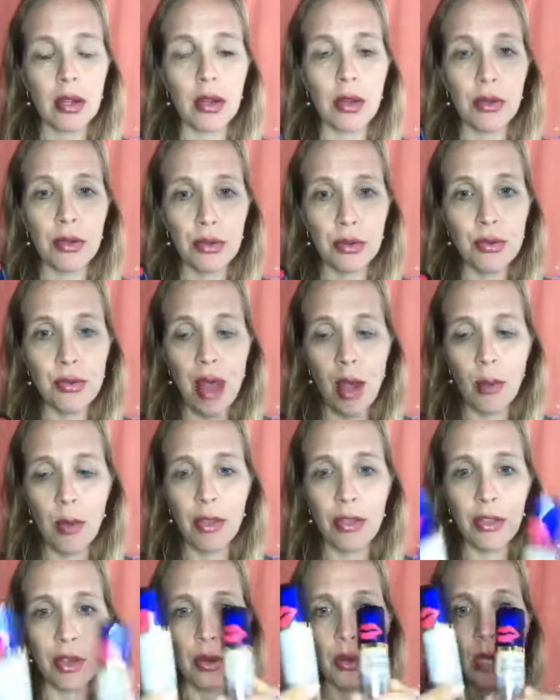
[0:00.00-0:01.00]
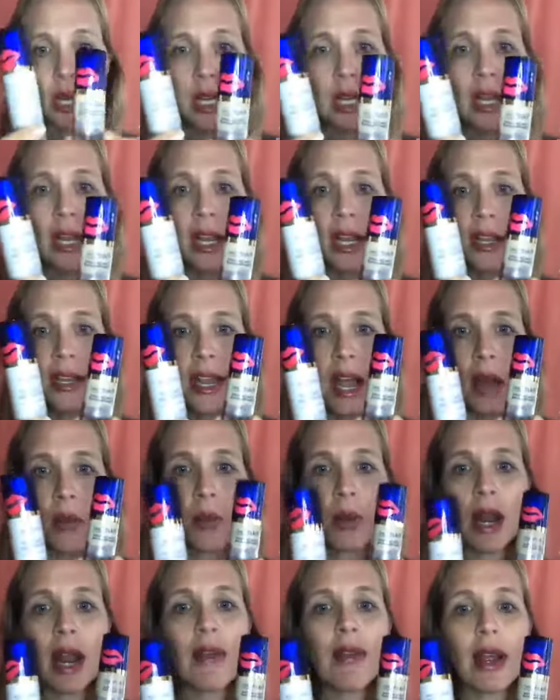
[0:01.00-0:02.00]
through that with you. Now,
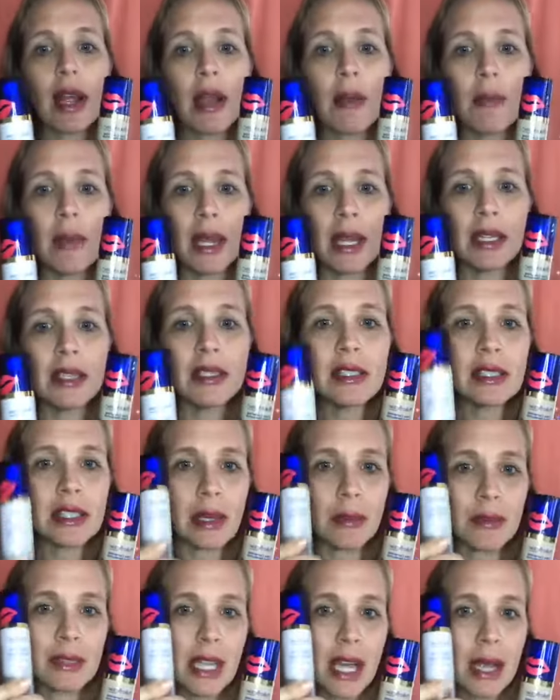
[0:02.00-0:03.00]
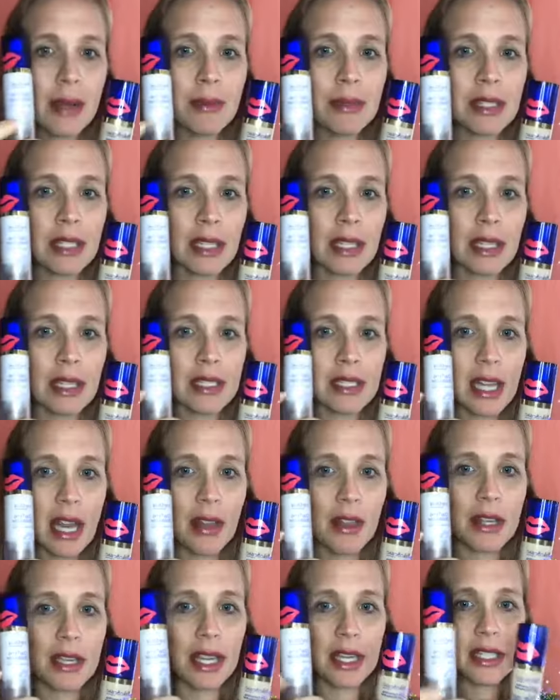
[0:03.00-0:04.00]
what I recommend sometimes instead of
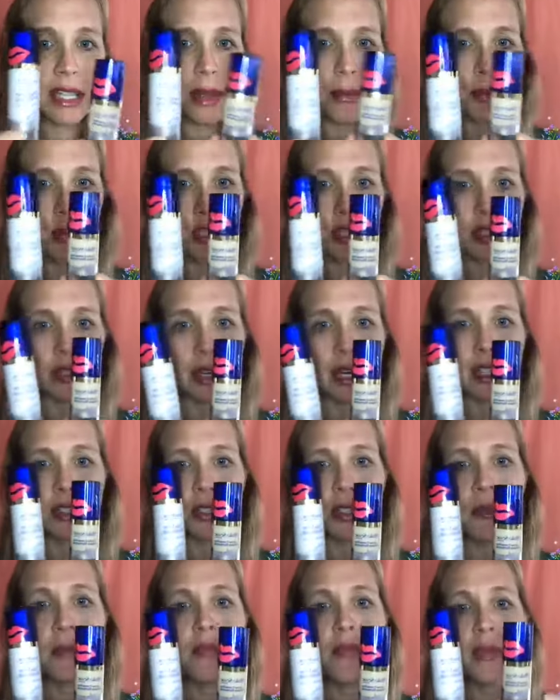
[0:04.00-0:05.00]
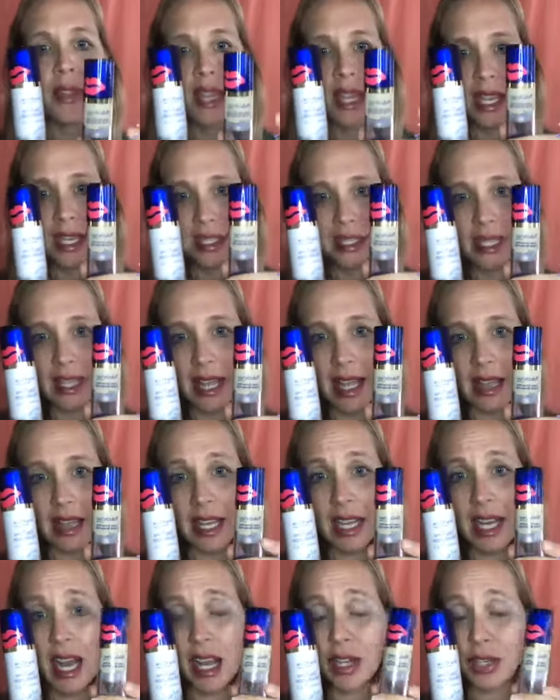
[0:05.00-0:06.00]
the daytime moisturizer is to get the
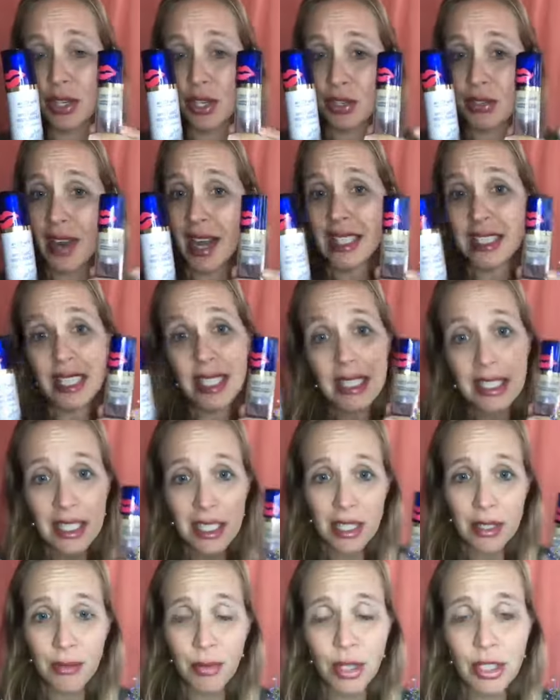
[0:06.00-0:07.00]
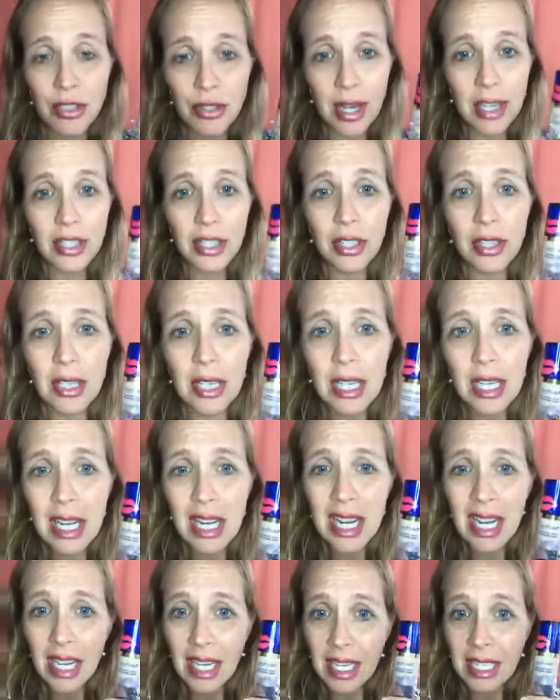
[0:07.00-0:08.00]
color correcting tinted moisturizer.
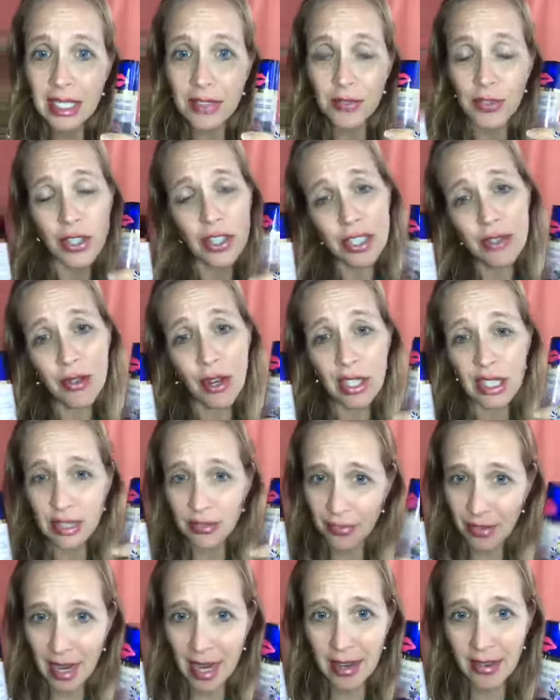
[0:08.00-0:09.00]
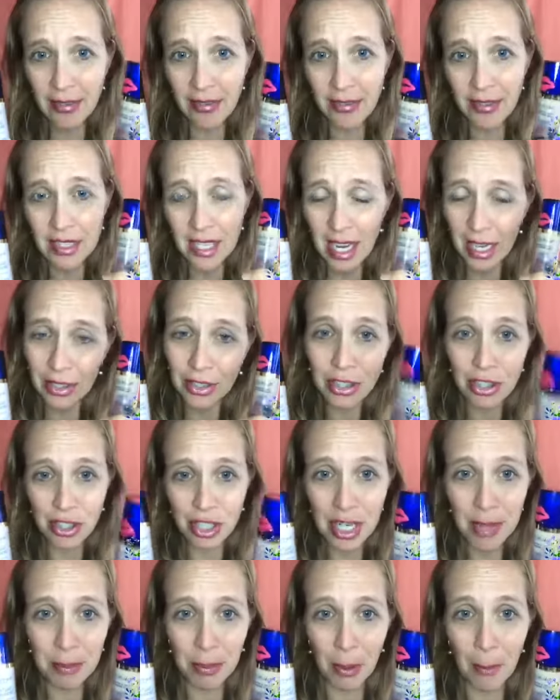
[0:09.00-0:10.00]
Because first of all, it's $5
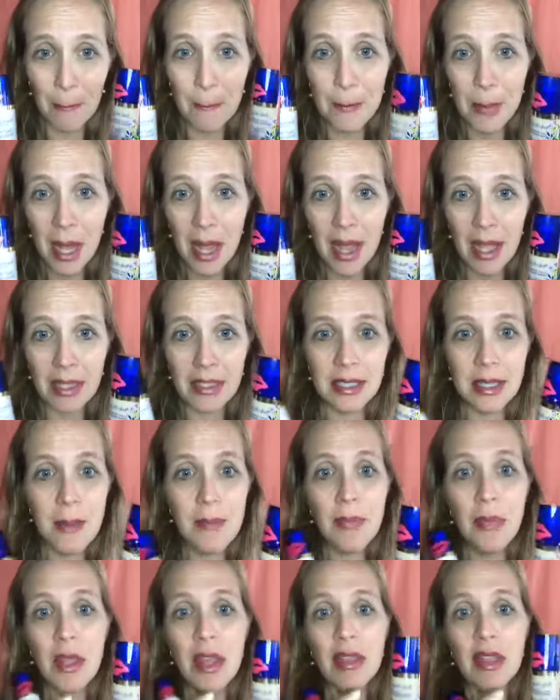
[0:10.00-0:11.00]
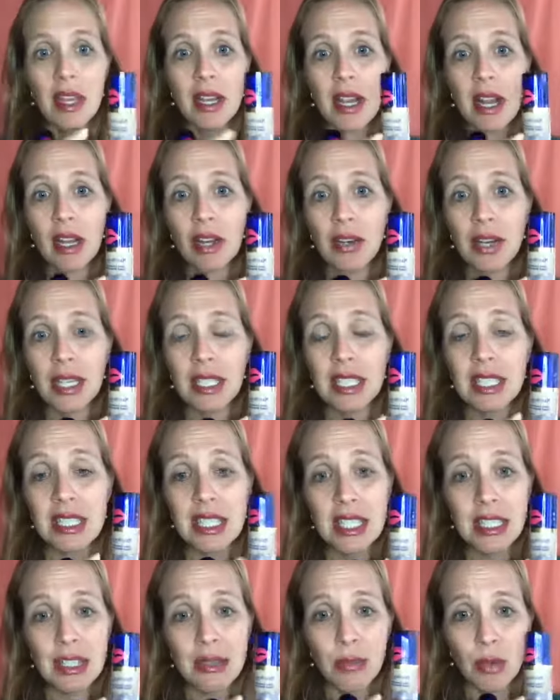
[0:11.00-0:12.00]
cheaper, but the color correcting
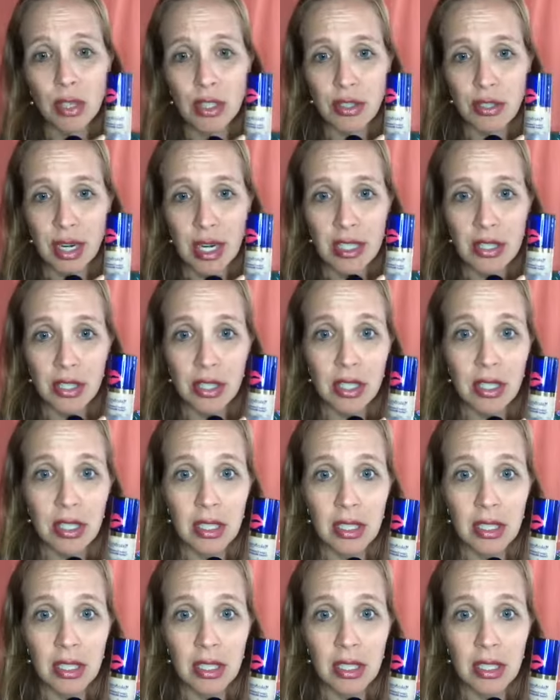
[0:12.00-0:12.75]
tinted moisturizer